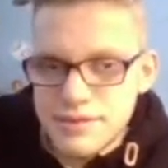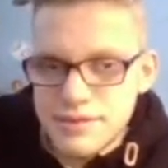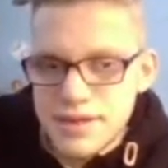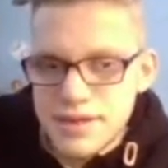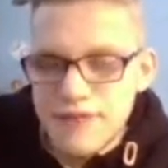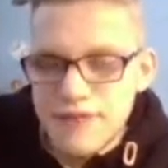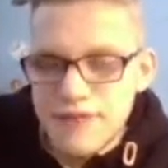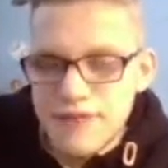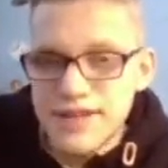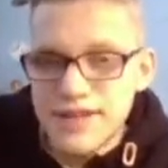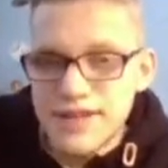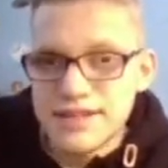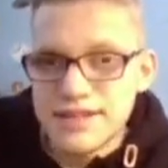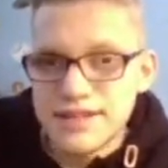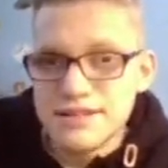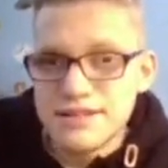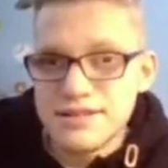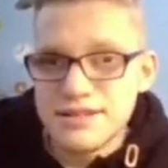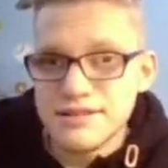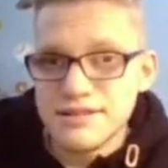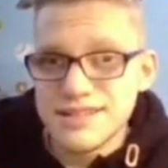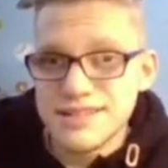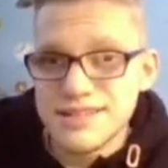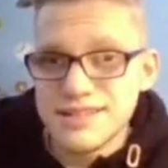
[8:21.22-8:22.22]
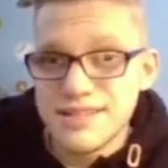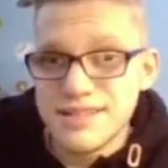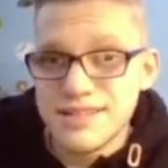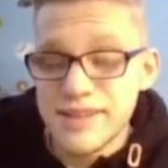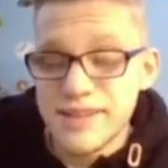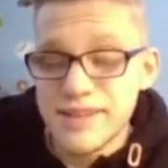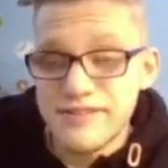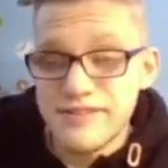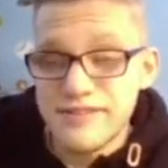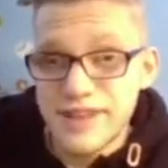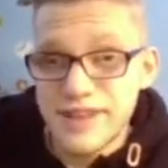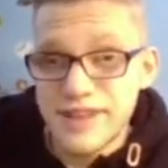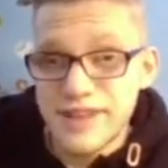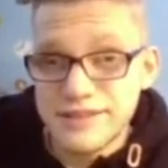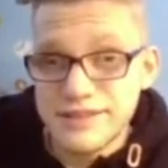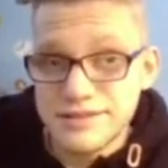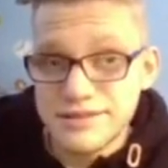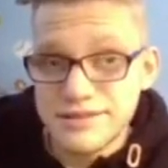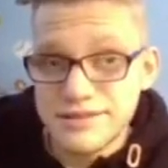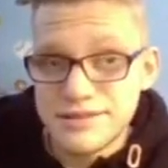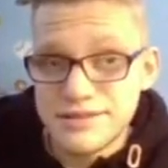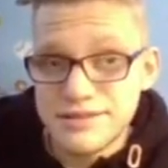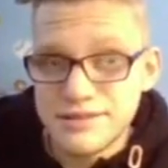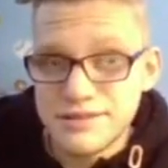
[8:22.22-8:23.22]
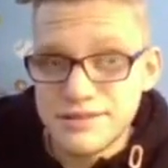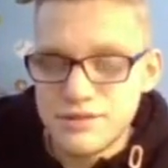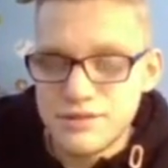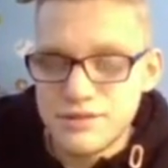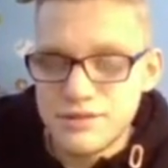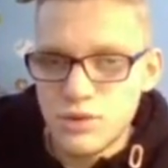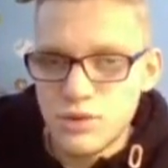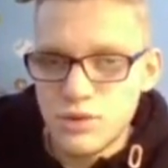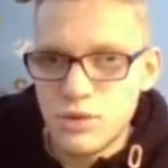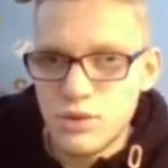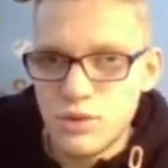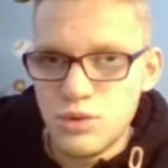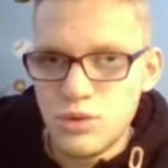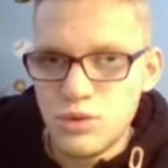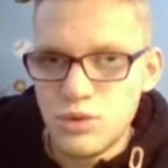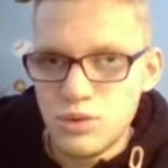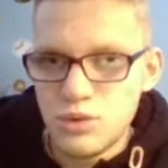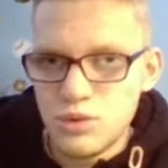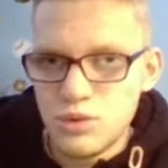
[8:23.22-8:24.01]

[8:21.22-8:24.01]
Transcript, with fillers: Advances to the semifinals. Ooh.